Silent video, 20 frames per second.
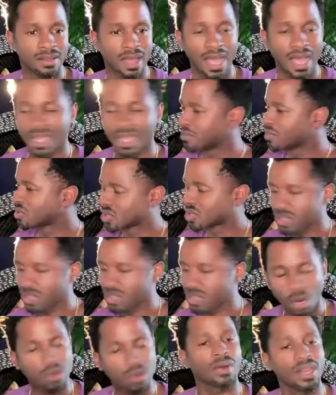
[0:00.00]
I am
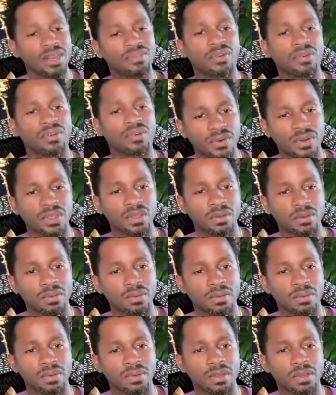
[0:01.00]
so grateful for you.
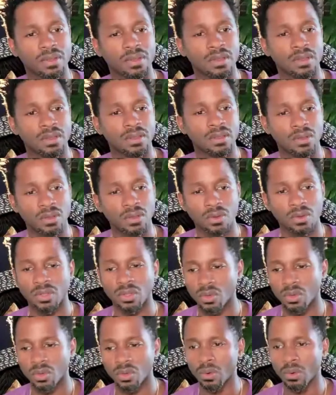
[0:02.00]
You,
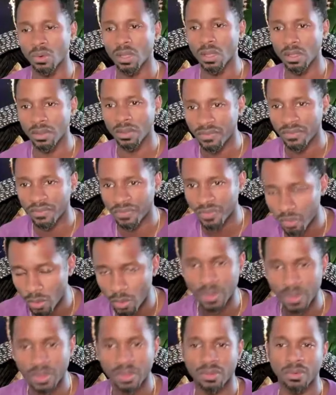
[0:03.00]
you,
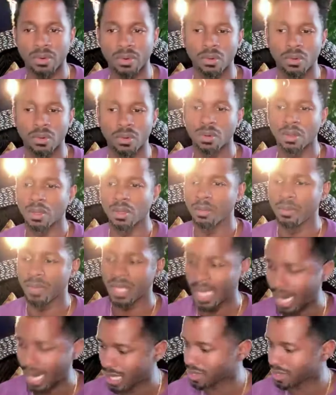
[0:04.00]
through and through,
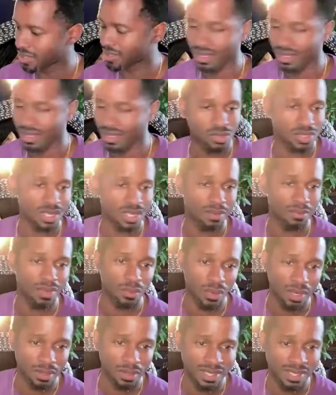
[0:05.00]
behind the scenes you send me
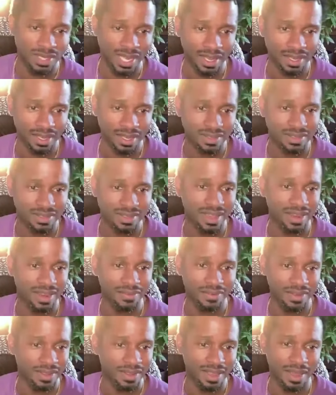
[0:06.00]
weird text
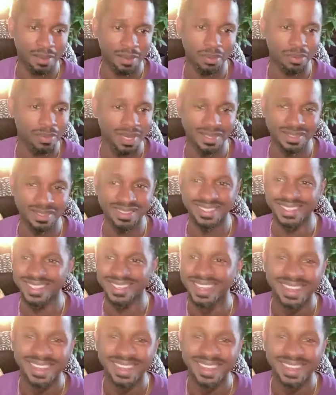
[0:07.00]
every couple months